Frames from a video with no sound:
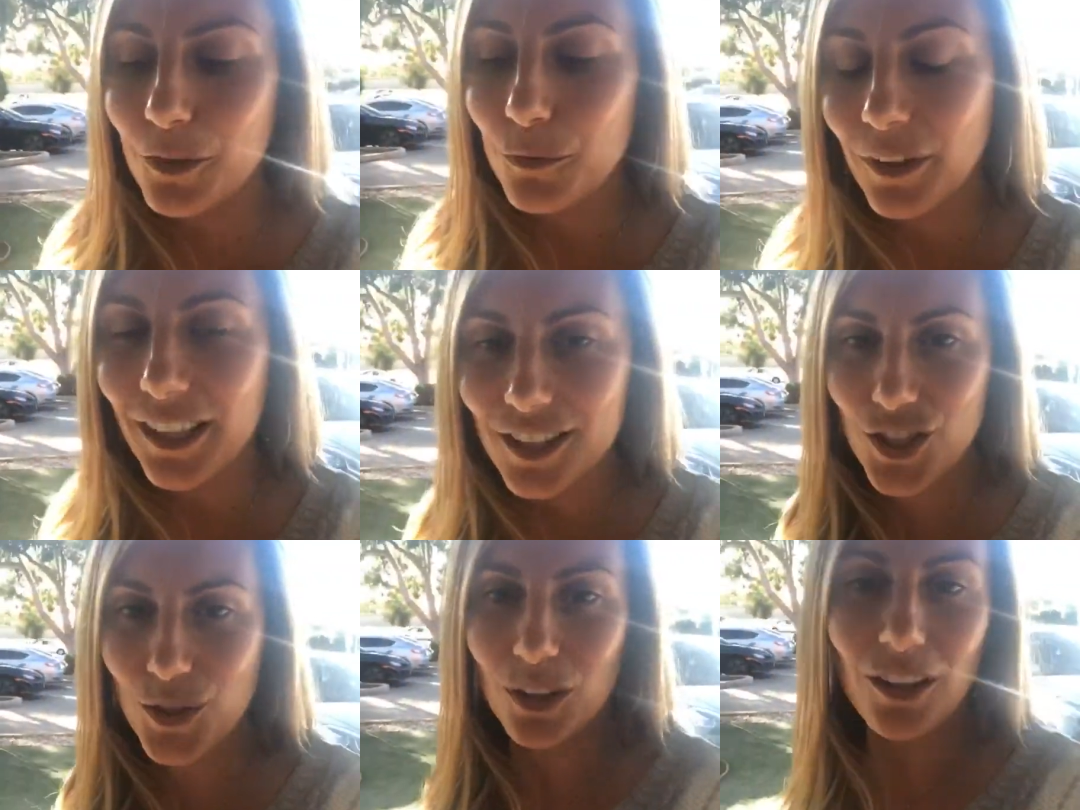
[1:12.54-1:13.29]
we'll get to
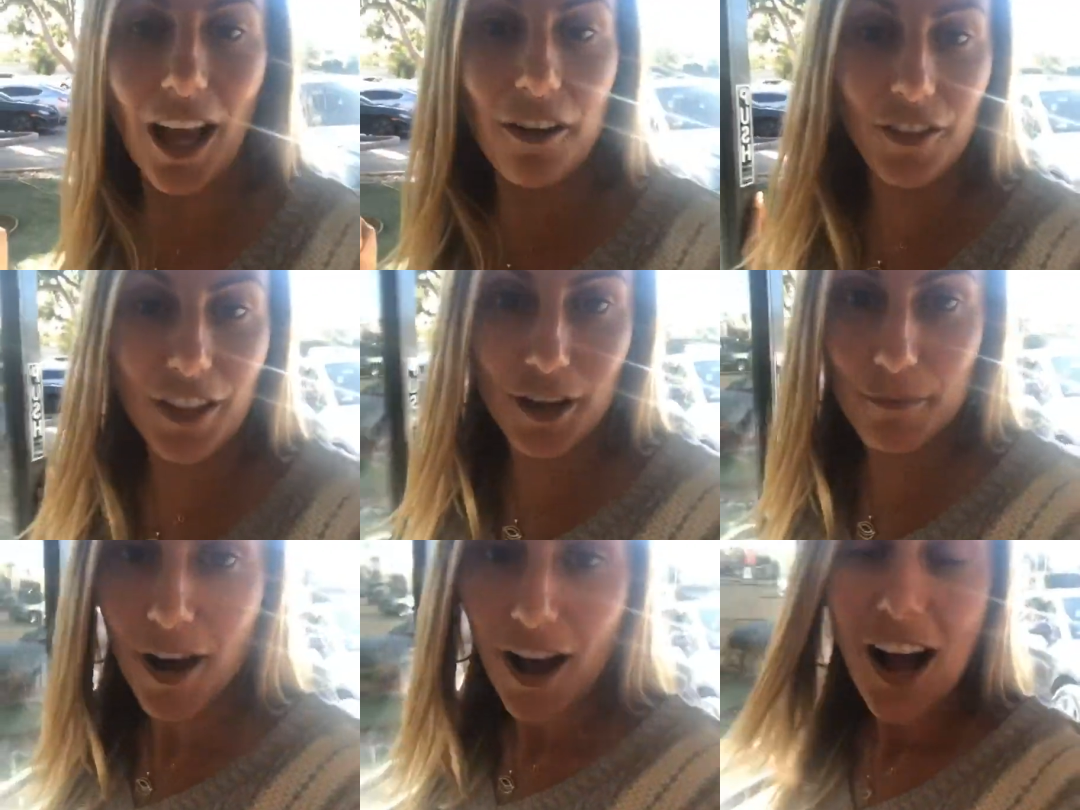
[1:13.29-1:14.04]
do a live with him
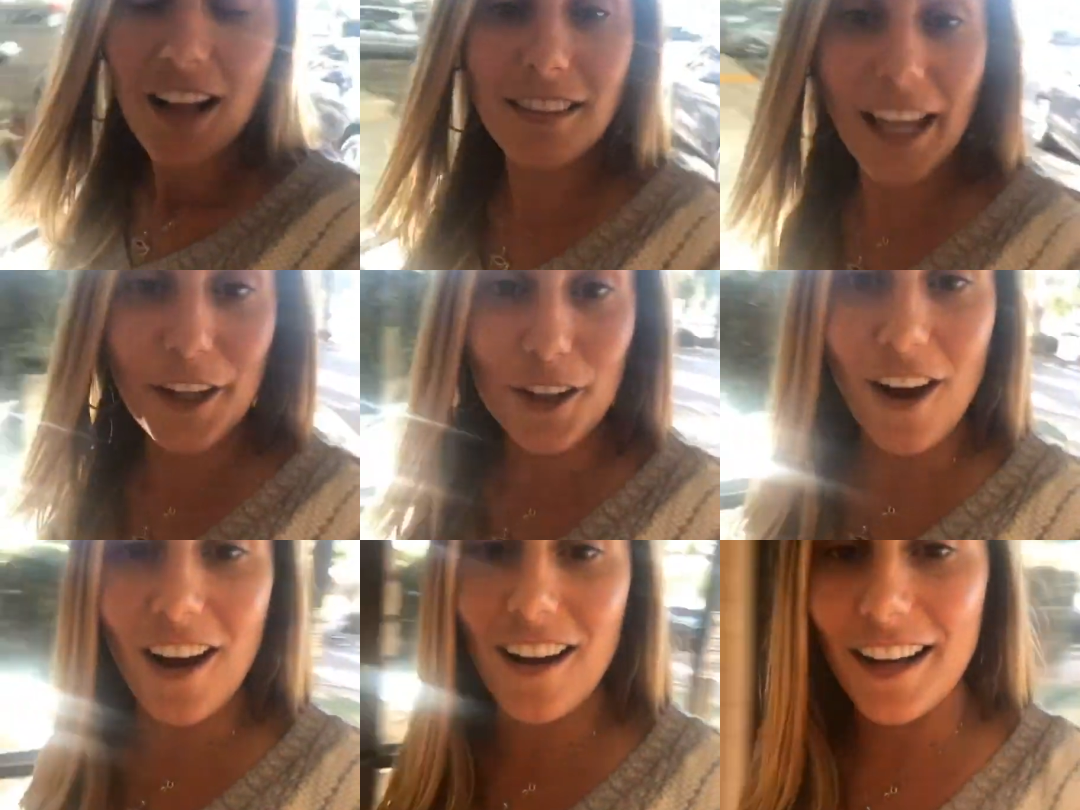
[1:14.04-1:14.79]
later
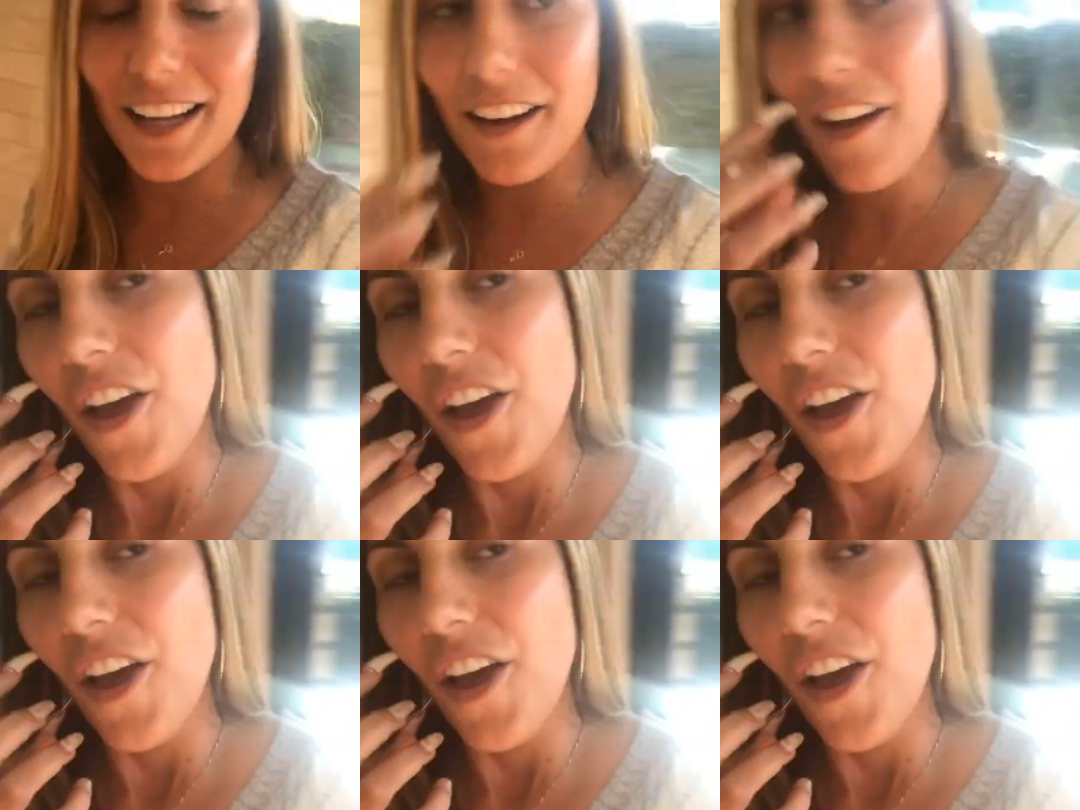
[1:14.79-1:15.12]
on.